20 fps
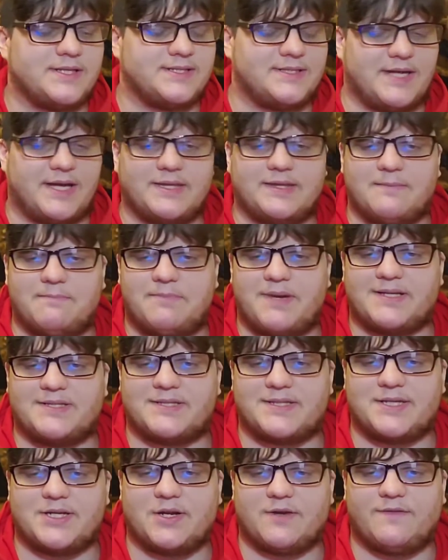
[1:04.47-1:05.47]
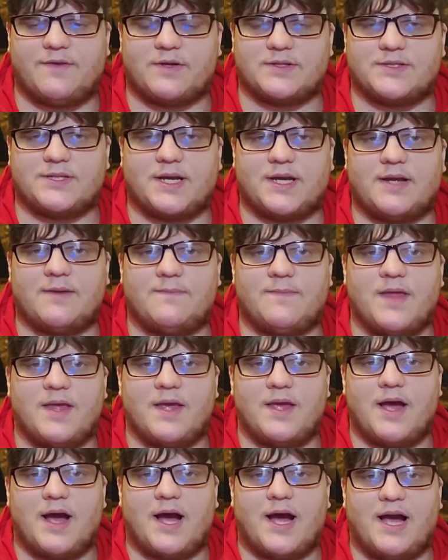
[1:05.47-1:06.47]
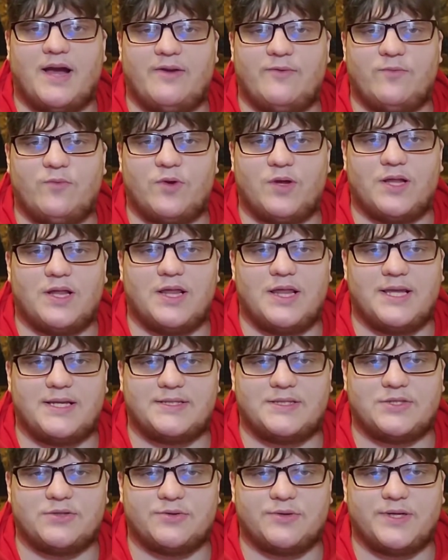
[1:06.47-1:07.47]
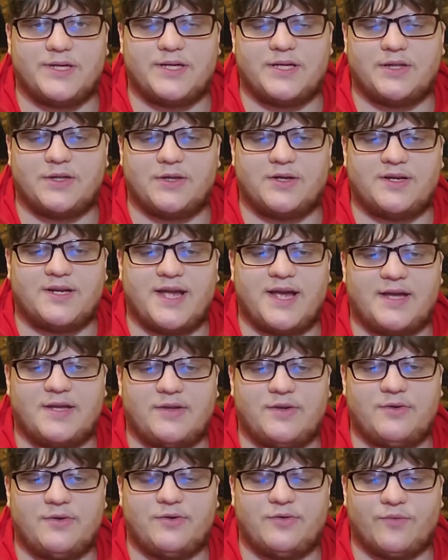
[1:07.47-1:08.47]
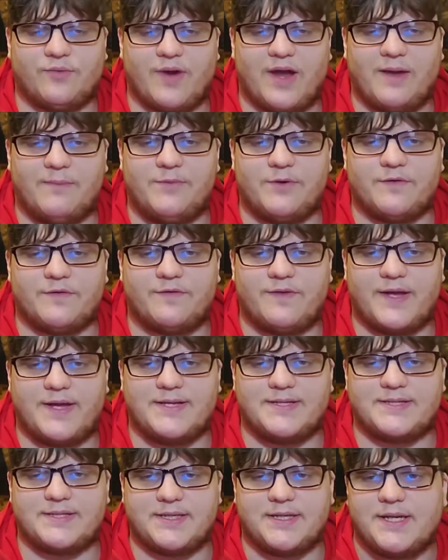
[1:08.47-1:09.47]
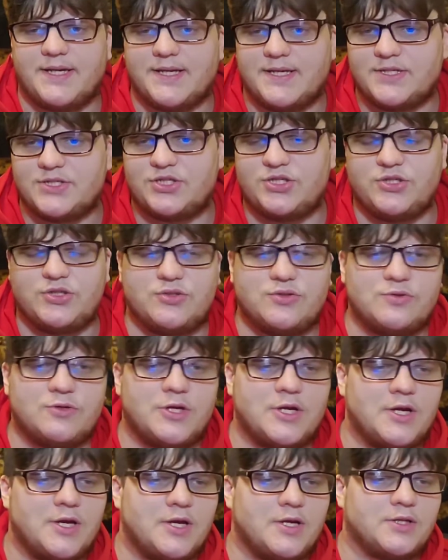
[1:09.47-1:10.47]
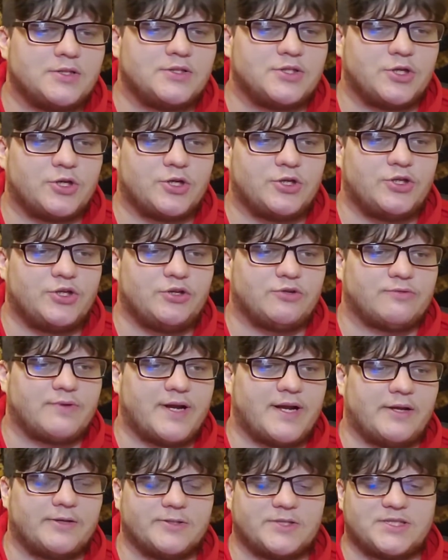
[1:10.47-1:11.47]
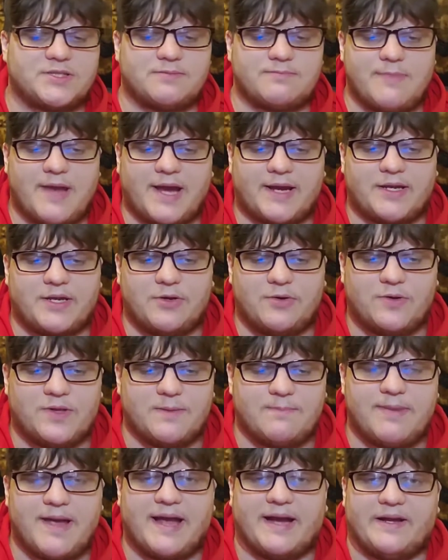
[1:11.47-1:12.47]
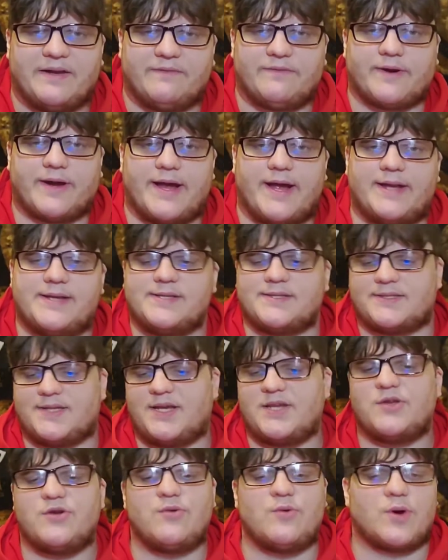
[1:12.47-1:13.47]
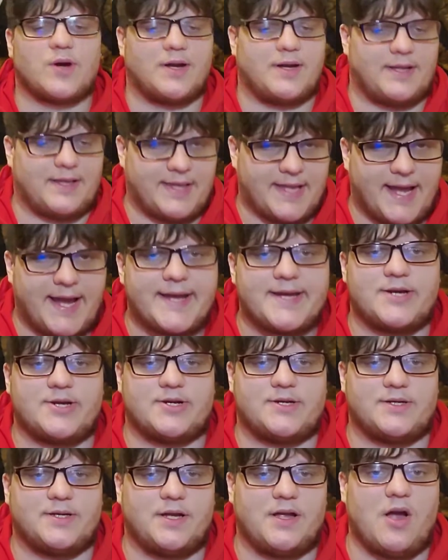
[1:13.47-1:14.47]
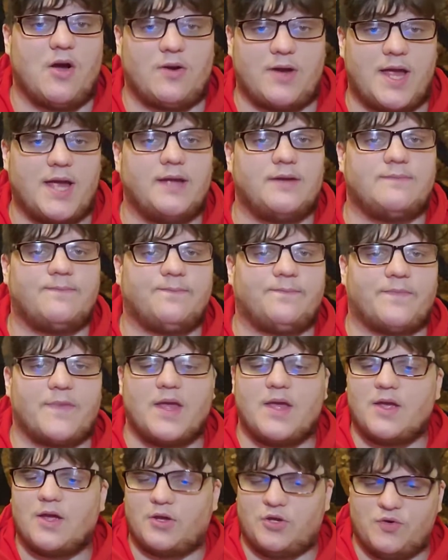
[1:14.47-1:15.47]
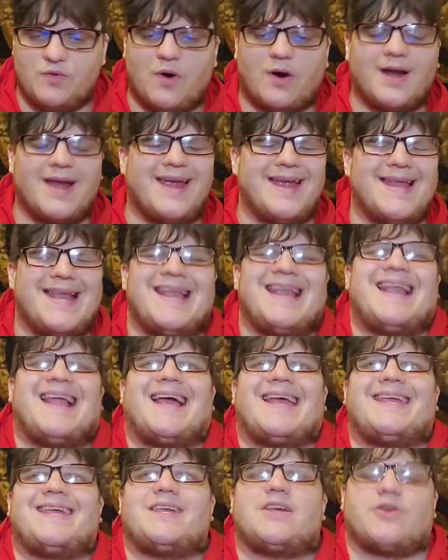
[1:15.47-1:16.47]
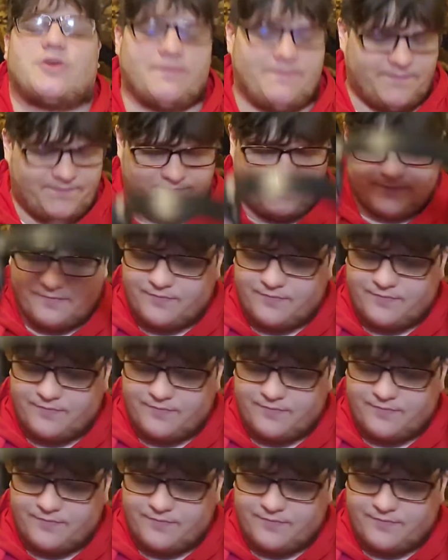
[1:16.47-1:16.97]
is not the best singer of all time, I will literally look at you, grab your face, kiss you, turn you around, smack you in the back of your head, and say, You are a liar. Okay? You are a liar.